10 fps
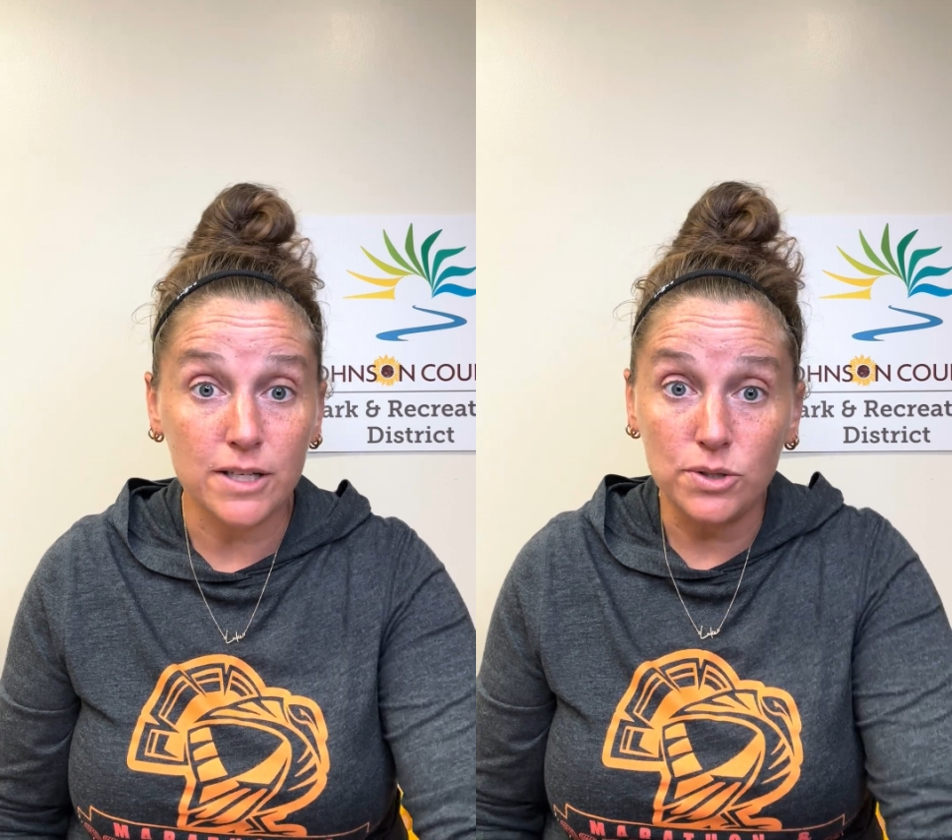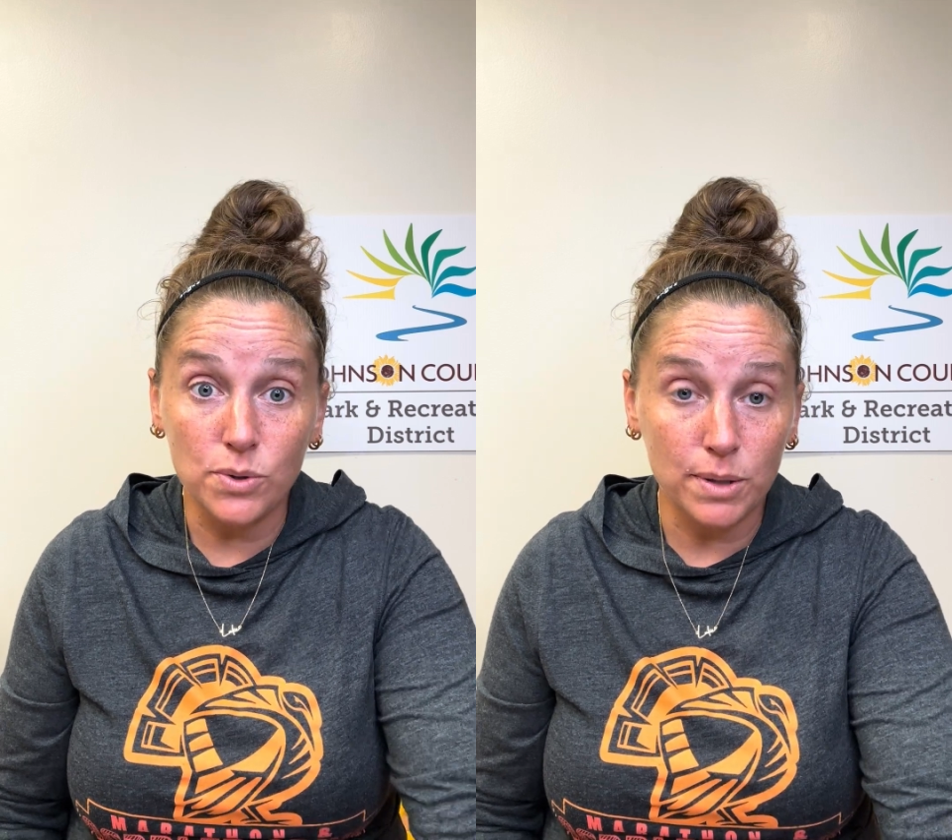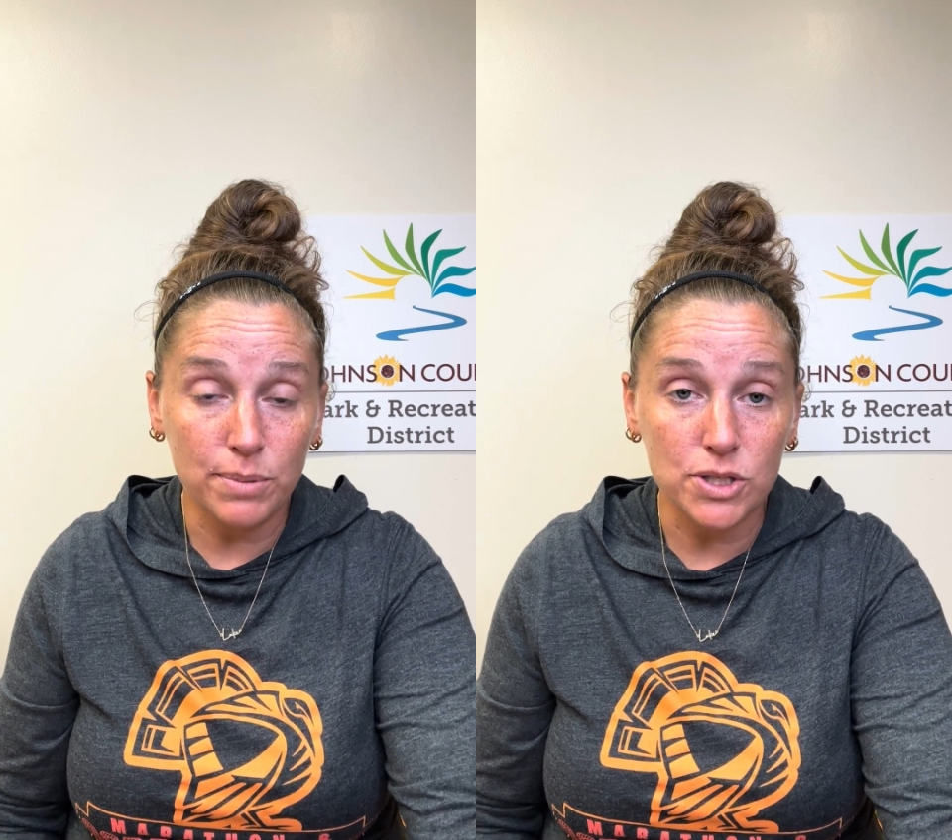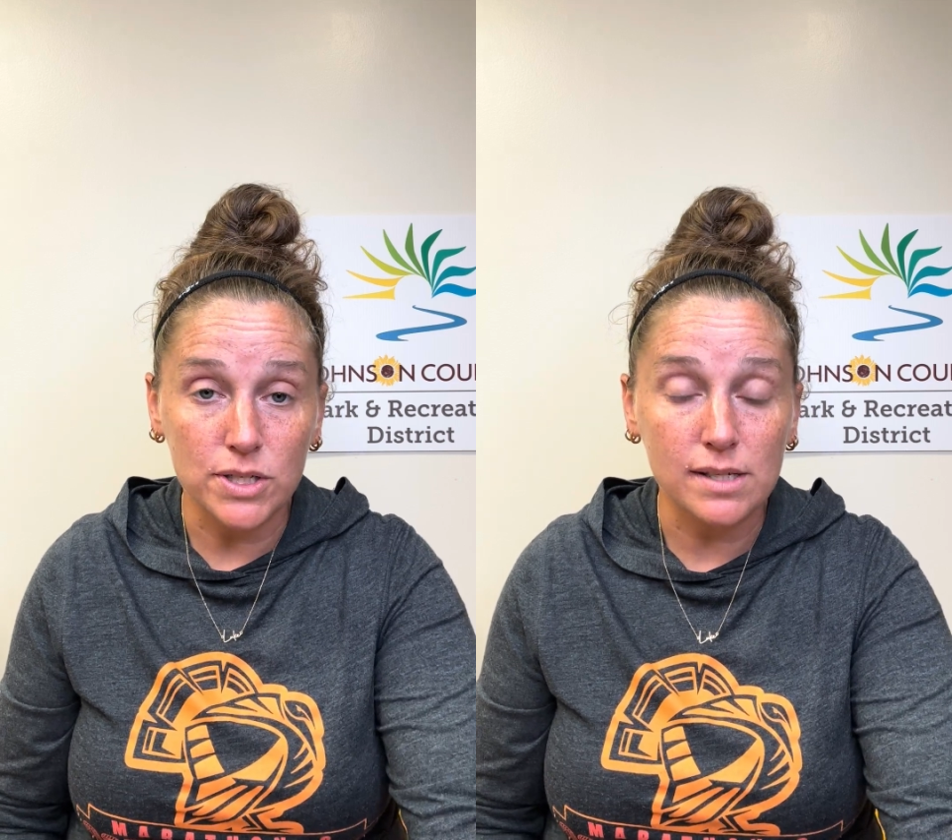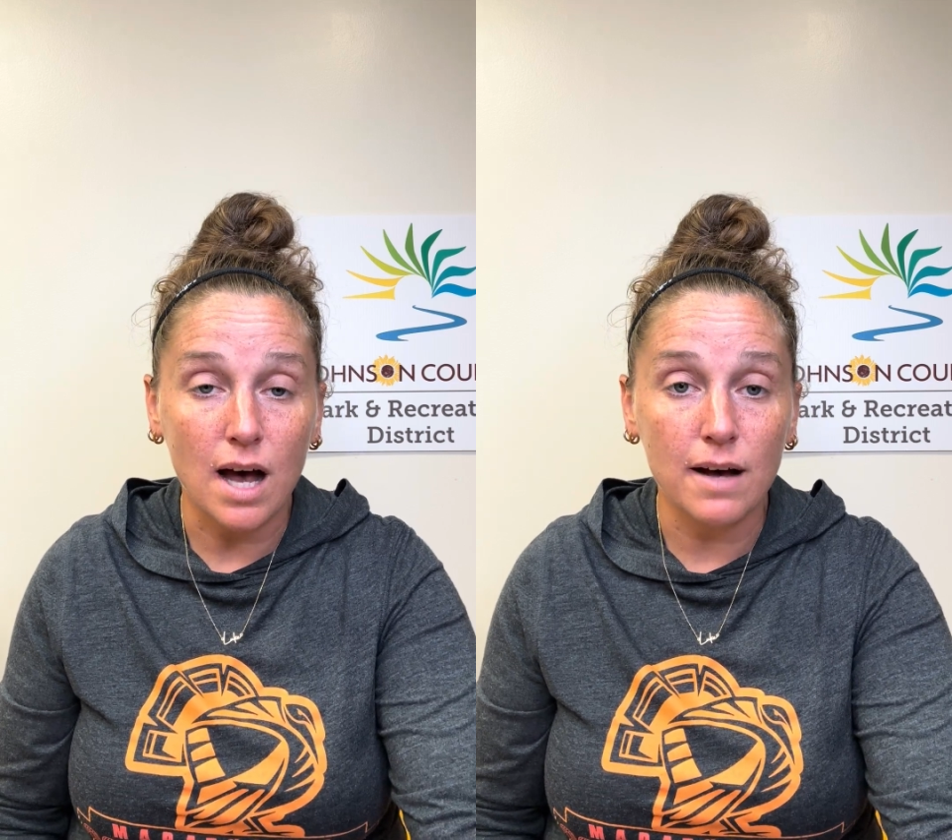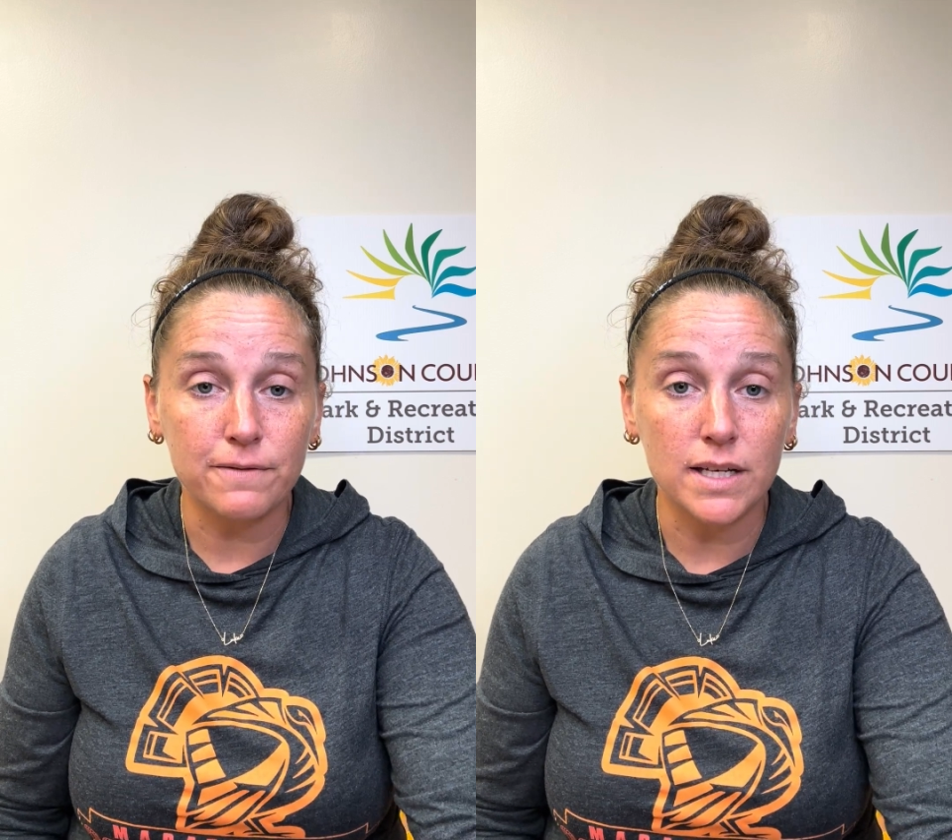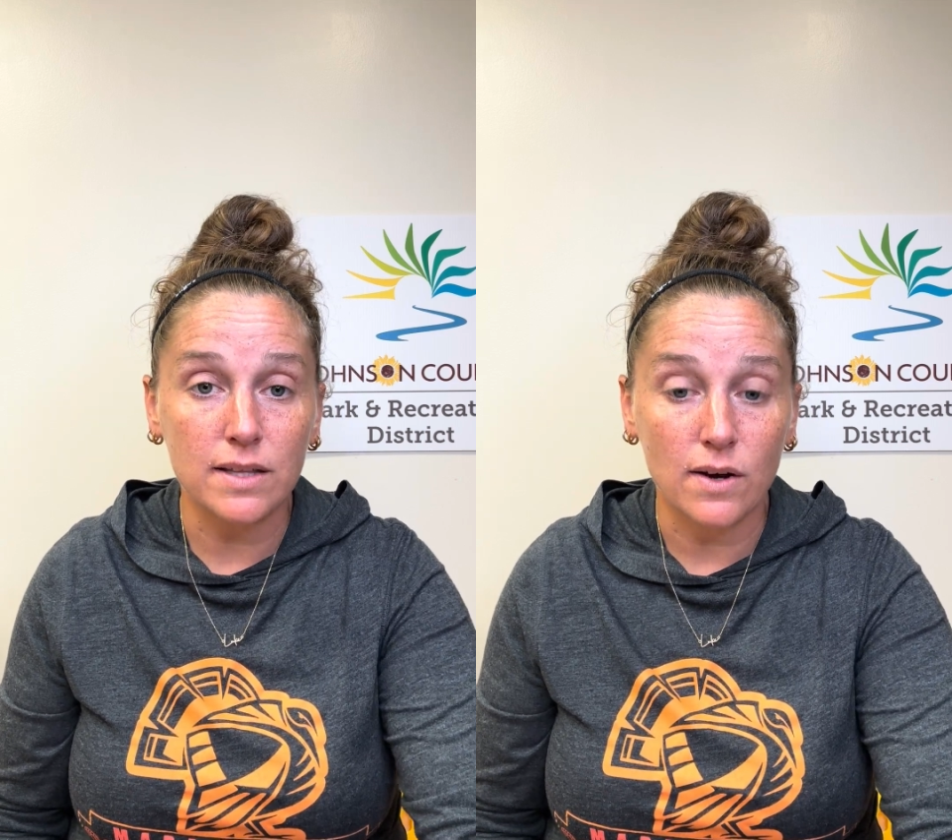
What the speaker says: You can purchase coffee.